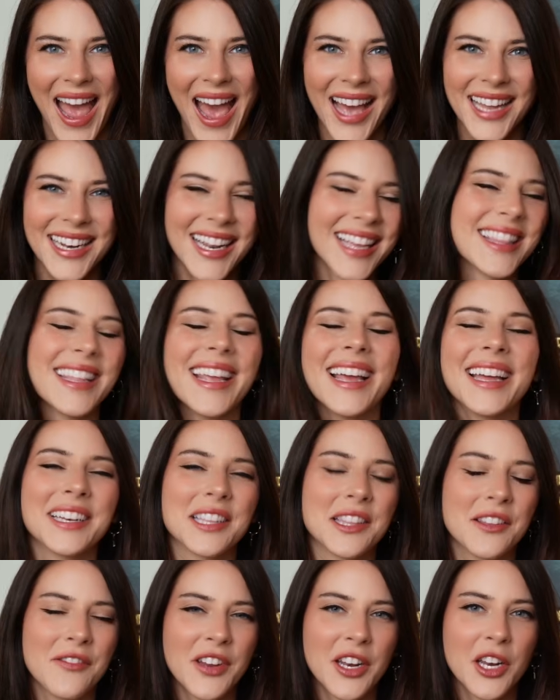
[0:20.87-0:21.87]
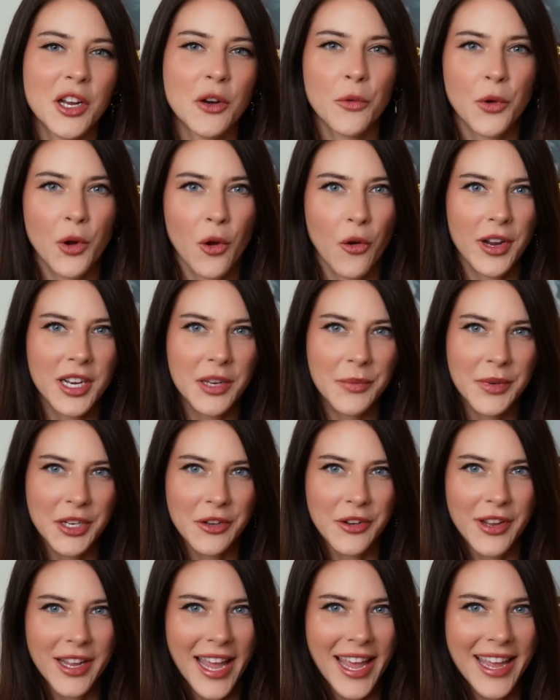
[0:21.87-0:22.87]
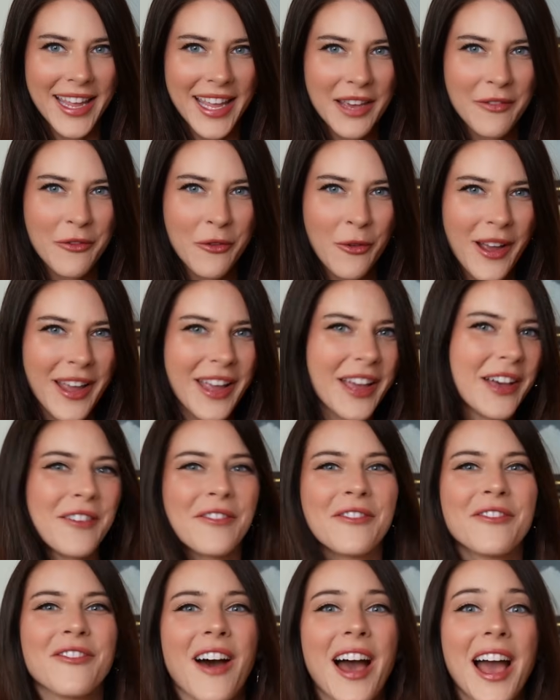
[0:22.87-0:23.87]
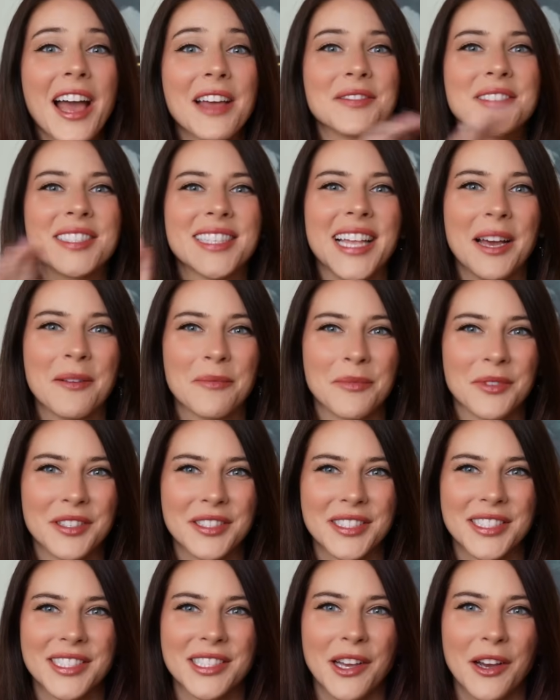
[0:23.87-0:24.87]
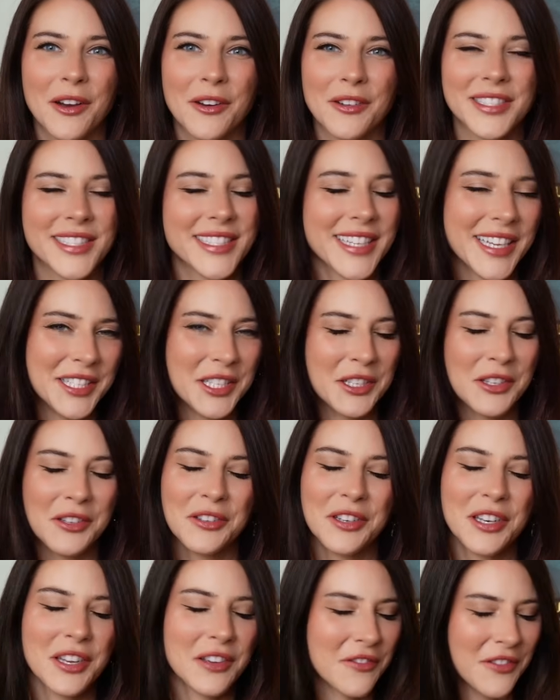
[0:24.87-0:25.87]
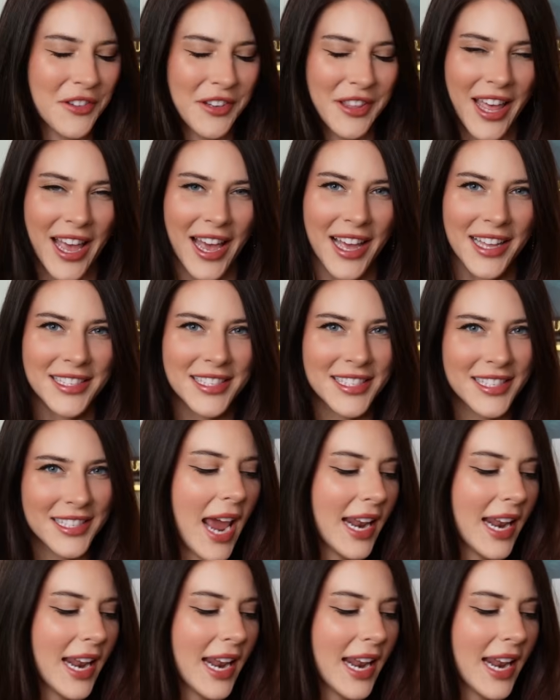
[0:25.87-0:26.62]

And at the end of the video, we're going to be doing a giveaway of 5 samples, so stay tuned for that.